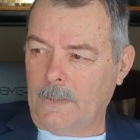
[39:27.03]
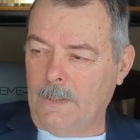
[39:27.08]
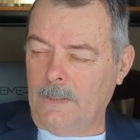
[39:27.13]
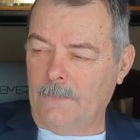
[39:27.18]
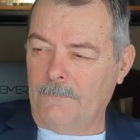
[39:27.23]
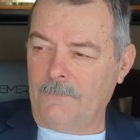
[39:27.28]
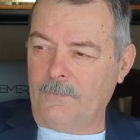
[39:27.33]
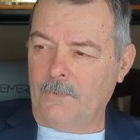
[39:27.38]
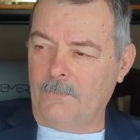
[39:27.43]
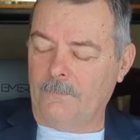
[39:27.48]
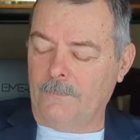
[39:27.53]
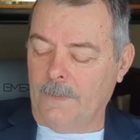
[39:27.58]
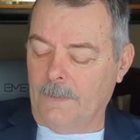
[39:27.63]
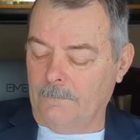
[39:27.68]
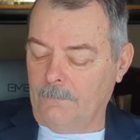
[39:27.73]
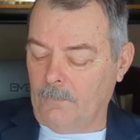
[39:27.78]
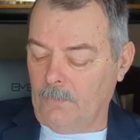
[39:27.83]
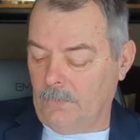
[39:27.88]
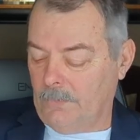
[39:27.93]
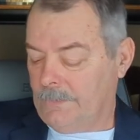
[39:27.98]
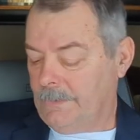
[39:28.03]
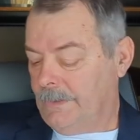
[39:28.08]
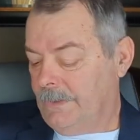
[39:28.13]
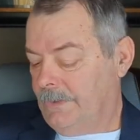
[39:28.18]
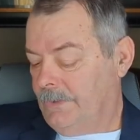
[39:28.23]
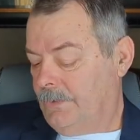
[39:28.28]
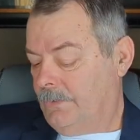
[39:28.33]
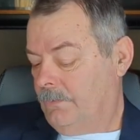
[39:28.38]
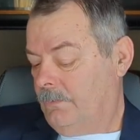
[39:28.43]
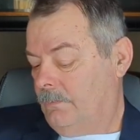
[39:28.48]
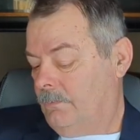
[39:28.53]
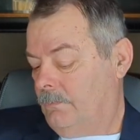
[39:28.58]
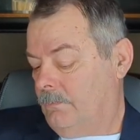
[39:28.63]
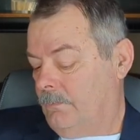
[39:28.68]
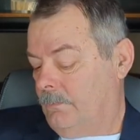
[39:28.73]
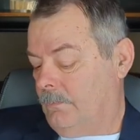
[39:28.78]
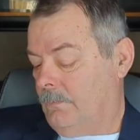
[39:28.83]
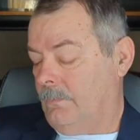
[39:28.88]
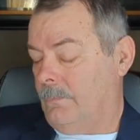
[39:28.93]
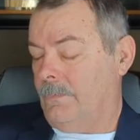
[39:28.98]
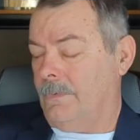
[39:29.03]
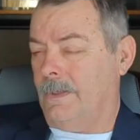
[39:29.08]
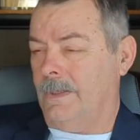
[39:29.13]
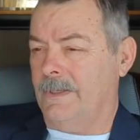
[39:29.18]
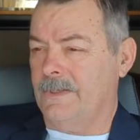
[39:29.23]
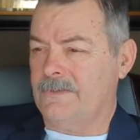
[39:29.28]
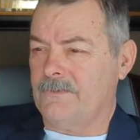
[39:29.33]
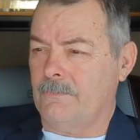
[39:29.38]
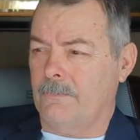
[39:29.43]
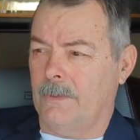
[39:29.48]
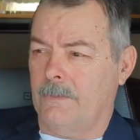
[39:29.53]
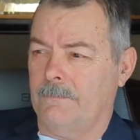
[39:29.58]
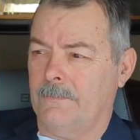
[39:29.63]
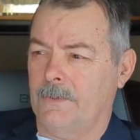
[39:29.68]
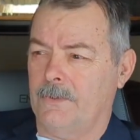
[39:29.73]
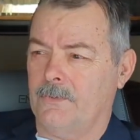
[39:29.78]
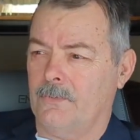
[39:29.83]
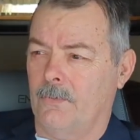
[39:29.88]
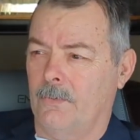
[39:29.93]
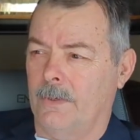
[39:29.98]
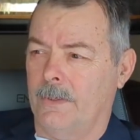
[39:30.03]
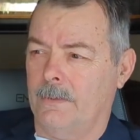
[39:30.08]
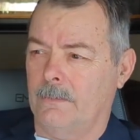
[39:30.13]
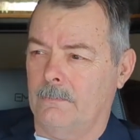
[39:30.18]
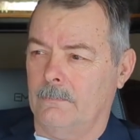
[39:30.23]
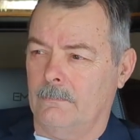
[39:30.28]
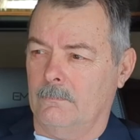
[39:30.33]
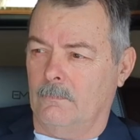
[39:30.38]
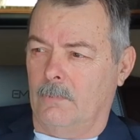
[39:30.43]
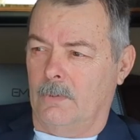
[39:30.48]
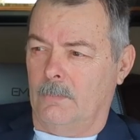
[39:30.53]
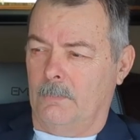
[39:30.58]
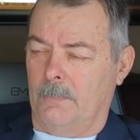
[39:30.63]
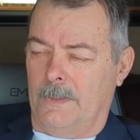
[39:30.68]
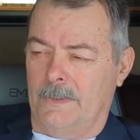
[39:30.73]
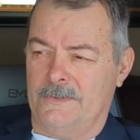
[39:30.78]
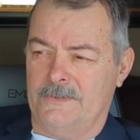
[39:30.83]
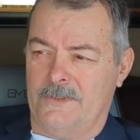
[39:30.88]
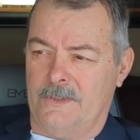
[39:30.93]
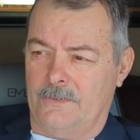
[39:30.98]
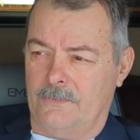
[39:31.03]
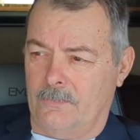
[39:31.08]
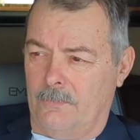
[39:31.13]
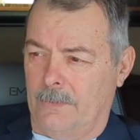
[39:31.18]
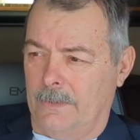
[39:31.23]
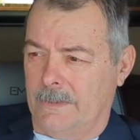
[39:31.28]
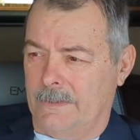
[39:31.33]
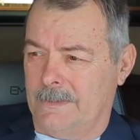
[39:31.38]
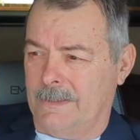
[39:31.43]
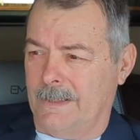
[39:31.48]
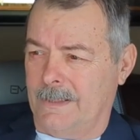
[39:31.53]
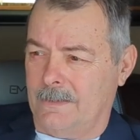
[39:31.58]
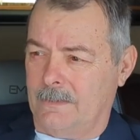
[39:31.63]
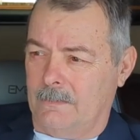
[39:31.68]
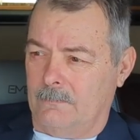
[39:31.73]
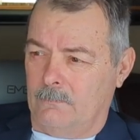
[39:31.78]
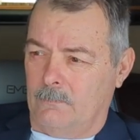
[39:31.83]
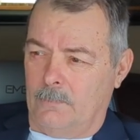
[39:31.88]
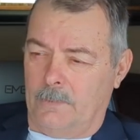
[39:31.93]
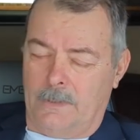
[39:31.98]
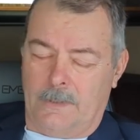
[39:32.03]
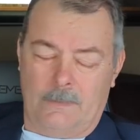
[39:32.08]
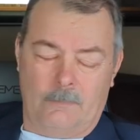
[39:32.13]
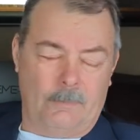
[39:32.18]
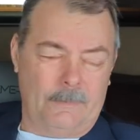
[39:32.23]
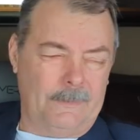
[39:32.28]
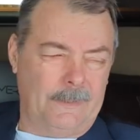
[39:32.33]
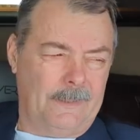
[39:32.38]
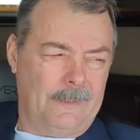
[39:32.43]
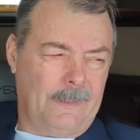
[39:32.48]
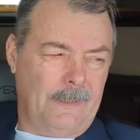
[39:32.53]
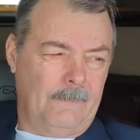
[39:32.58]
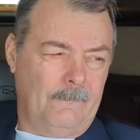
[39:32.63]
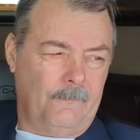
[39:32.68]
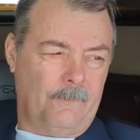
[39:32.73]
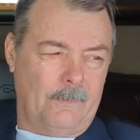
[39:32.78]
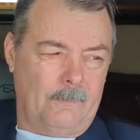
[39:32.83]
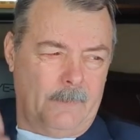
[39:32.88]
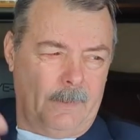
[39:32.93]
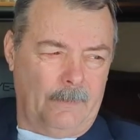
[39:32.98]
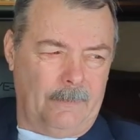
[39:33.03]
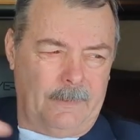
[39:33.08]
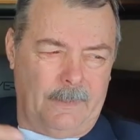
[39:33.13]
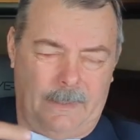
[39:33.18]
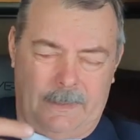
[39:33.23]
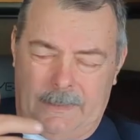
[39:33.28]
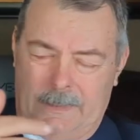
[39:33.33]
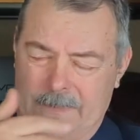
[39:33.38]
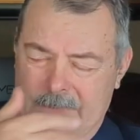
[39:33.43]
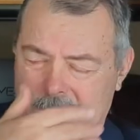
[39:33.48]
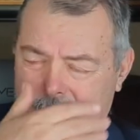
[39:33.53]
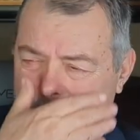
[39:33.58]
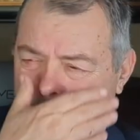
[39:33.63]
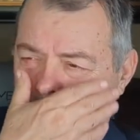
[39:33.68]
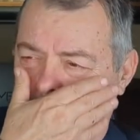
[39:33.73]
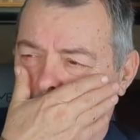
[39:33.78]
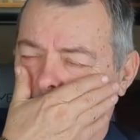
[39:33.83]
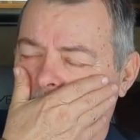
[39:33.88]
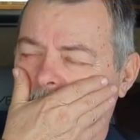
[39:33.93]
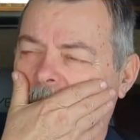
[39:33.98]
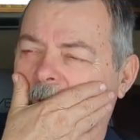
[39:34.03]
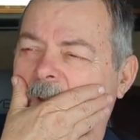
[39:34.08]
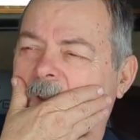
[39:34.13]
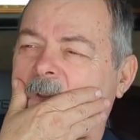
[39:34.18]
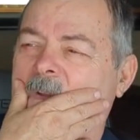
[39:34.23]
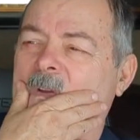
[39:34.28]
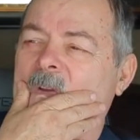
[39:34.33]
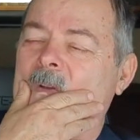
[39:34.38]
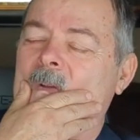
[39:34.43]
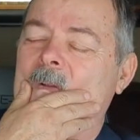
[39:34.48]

if you've never looked into the history of Detroit, what makes Detroit tick? What did, it, what did it come from? How did that get started, Detroit?